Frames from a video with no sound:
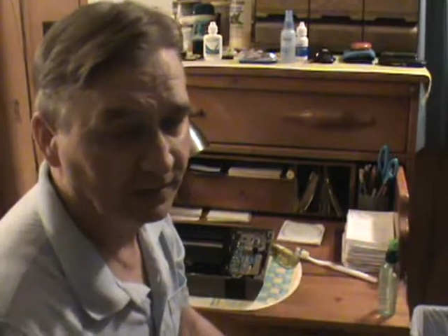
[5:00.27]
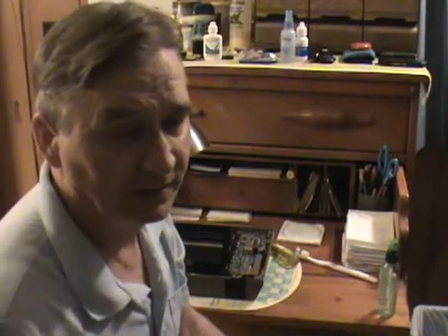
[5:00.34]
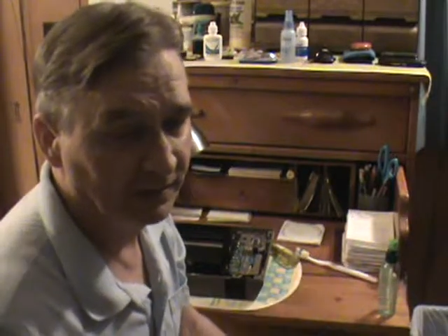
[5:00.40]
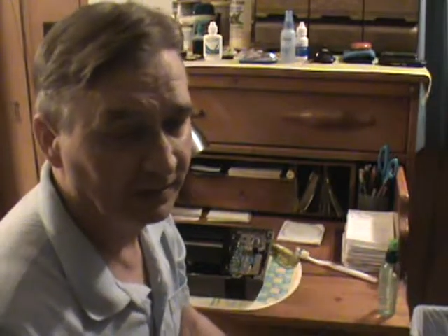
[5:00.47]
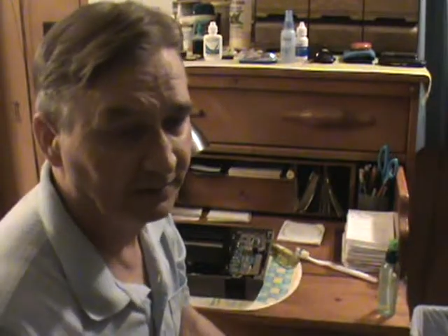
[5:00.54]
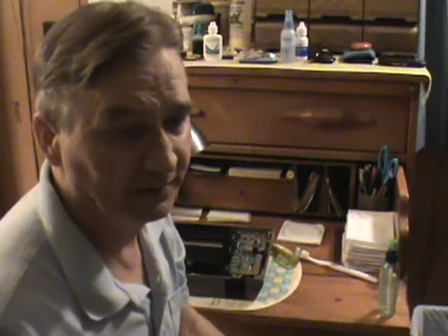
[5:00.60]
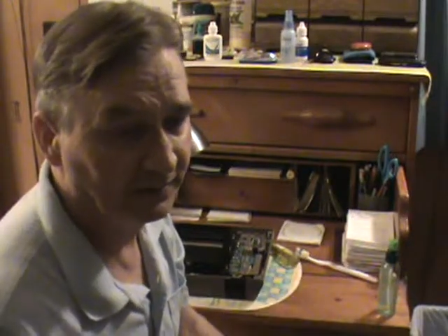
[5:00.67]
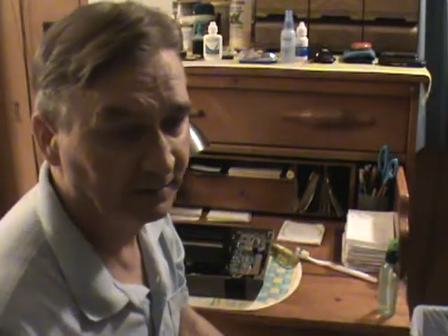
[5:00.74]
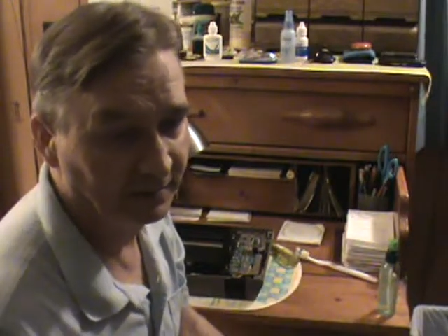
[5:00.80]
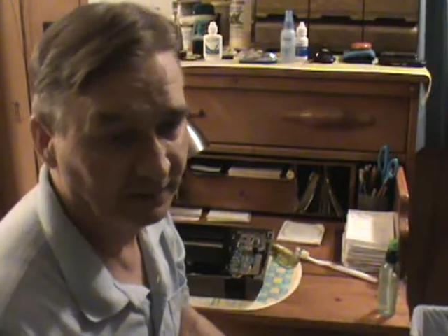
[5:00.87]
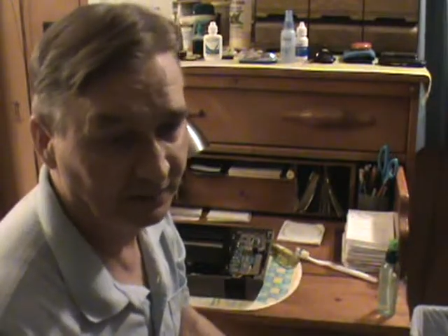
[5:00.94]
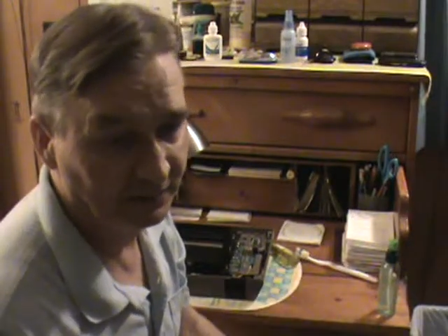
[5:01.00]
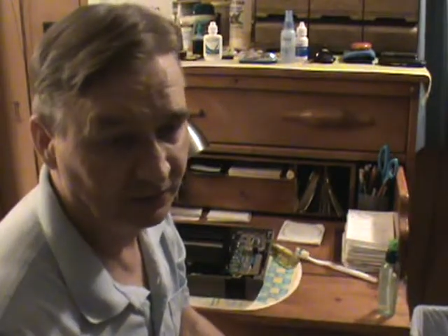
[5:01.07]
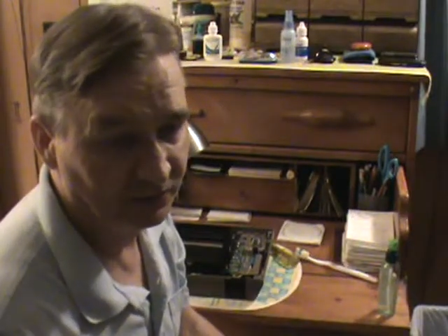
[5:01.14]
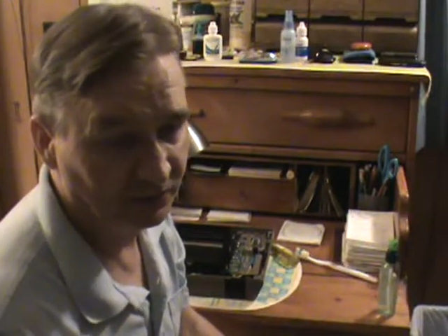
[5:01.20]
and then
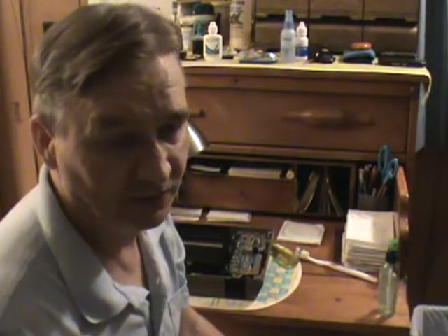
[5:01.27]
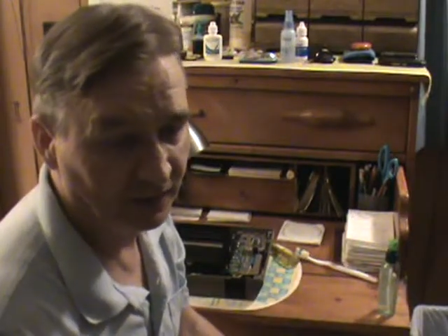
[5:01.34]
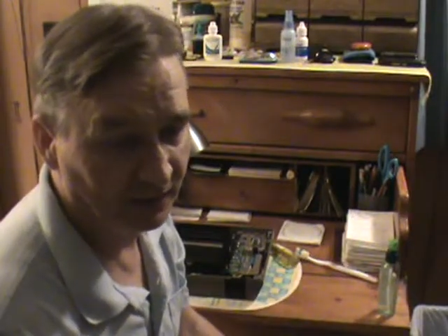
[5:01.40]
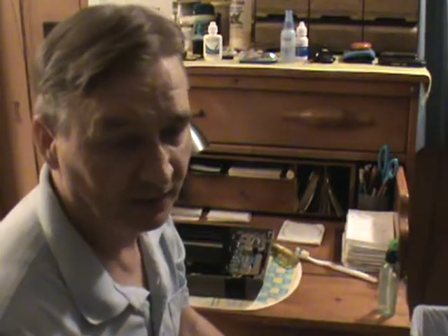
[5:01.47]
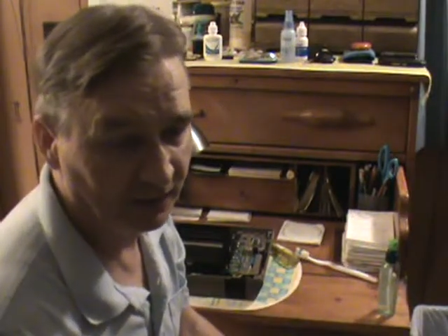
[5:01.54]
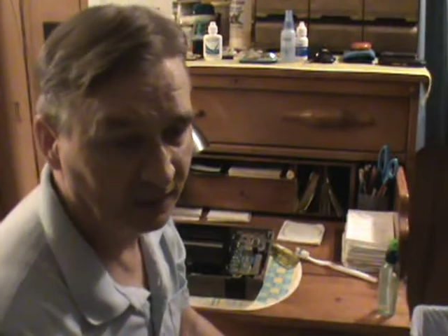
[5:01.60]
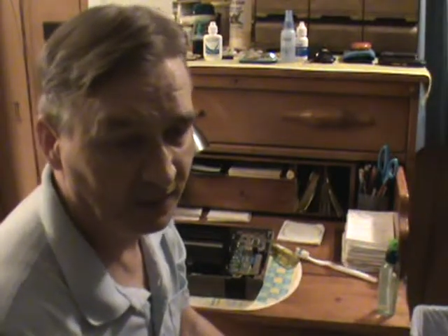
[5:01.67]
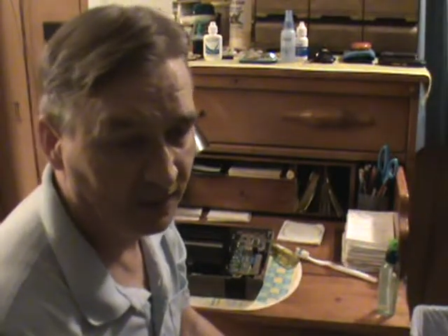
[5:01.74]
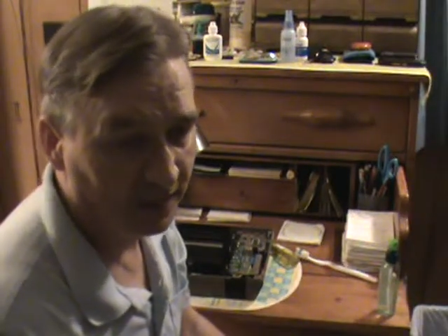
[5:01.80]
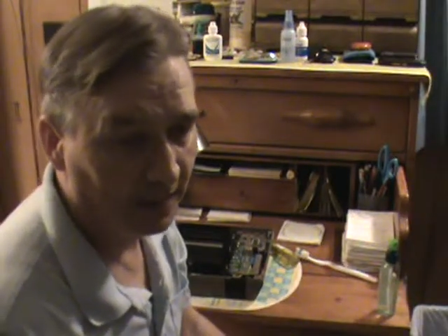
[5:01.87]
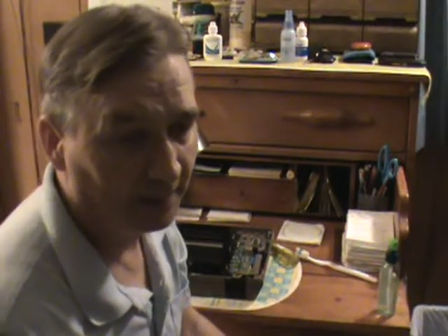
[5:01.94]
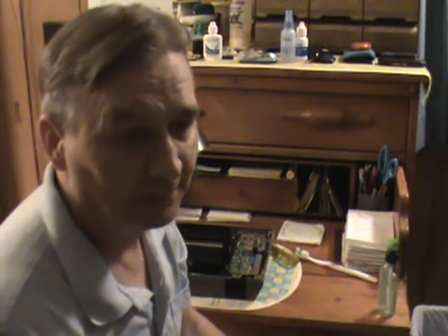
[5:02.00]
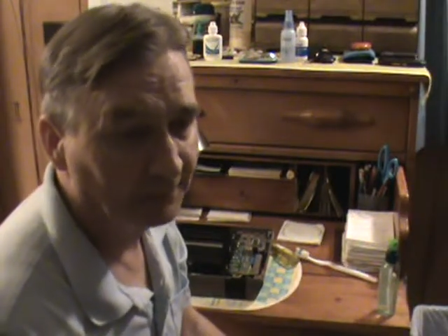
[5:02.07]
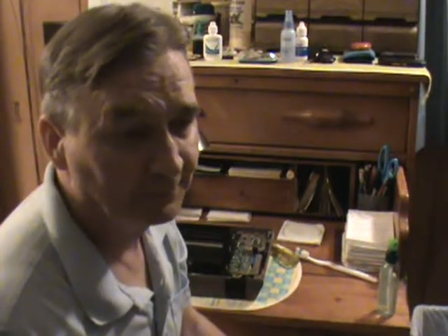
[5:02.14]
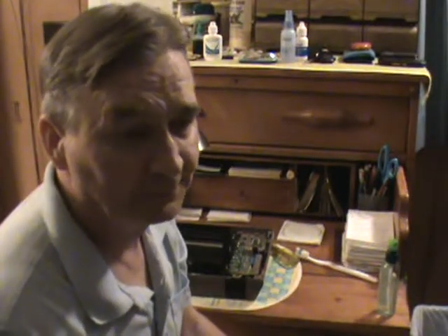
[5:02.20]
let it dry,
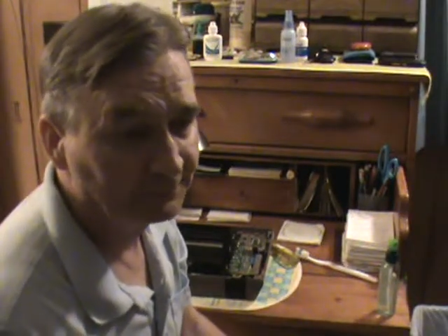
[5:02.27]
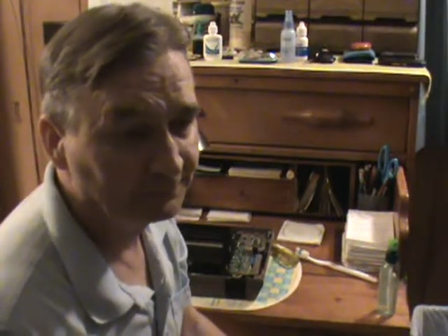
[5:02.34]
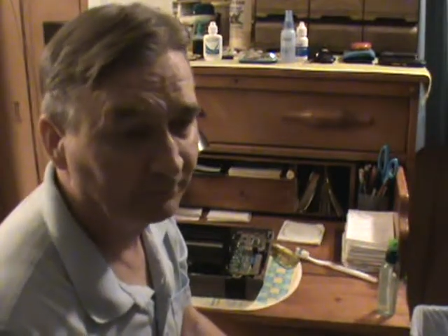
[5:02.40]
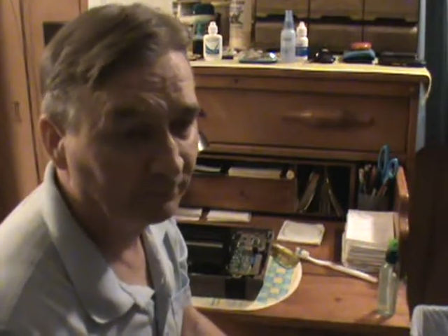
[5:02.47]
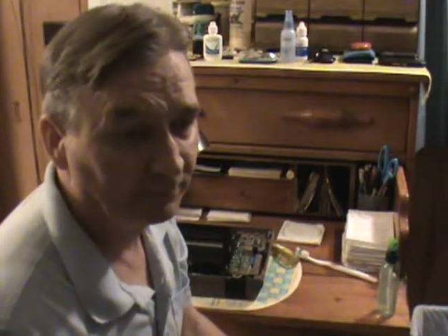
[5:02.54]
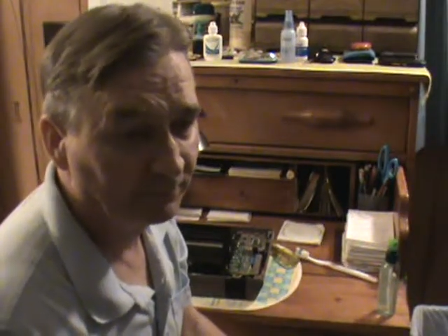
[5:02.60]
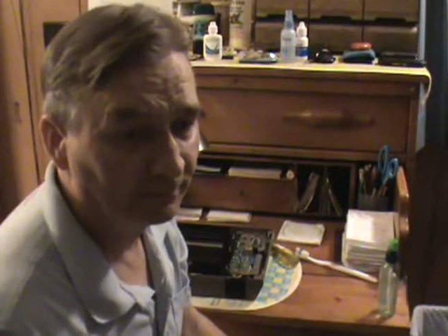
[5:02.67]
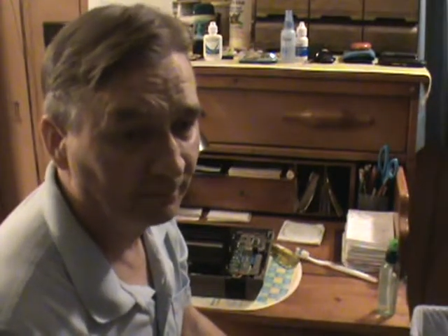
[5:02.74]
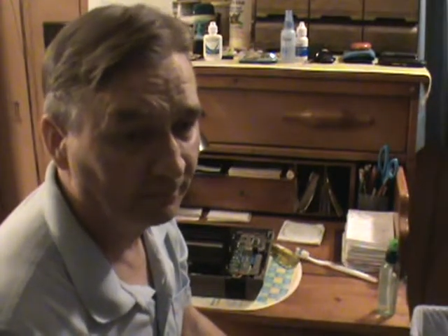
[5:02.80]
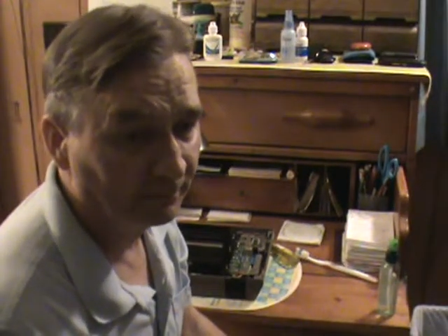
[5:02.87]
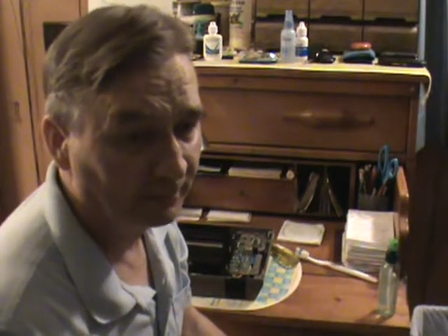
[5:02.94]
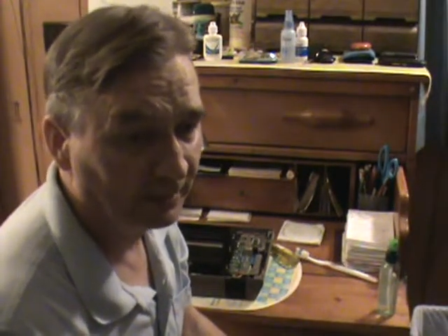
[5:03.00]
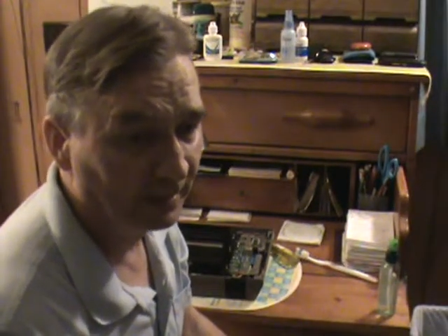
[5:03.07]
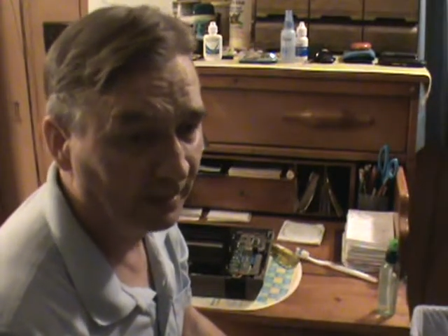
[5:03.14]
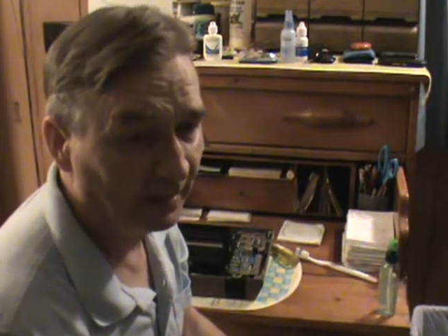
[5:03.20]

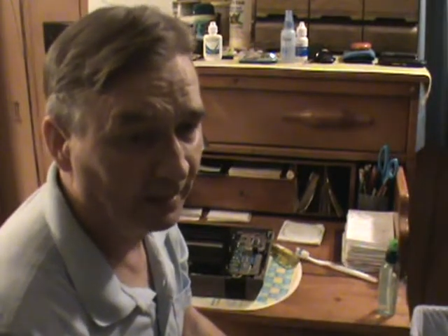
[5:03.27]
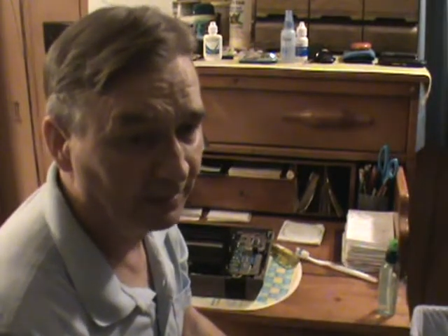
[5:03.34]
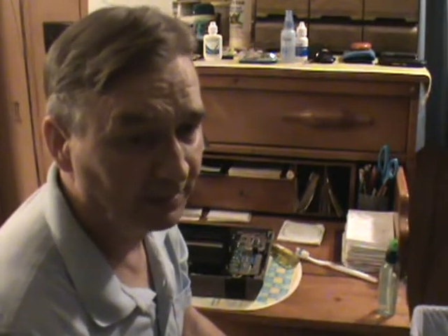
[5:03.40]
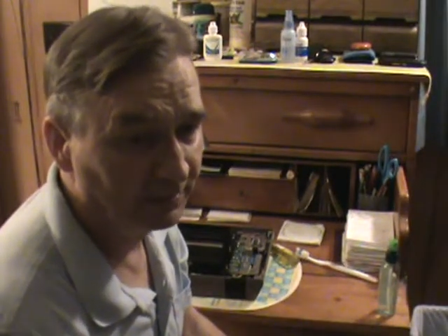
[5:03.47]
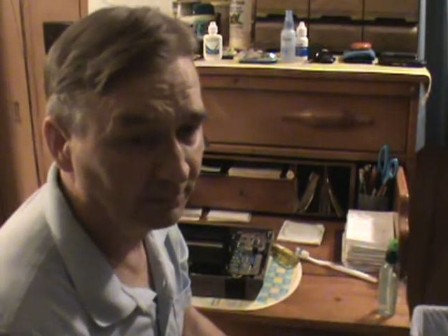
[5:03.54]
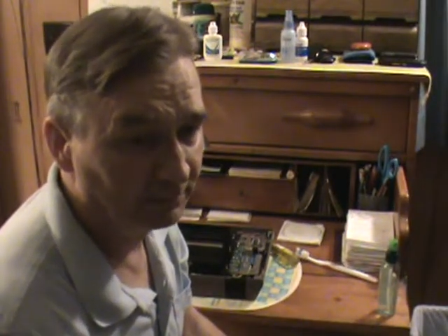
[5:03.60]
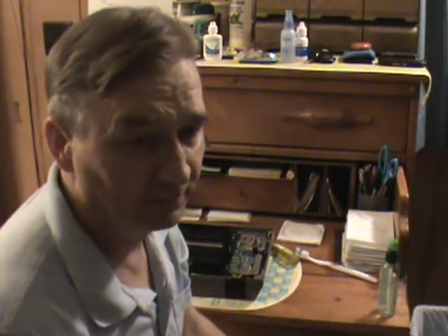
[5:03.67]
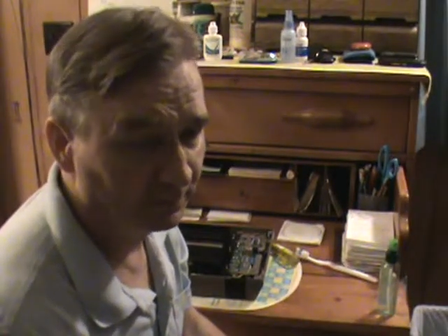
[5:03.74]
and it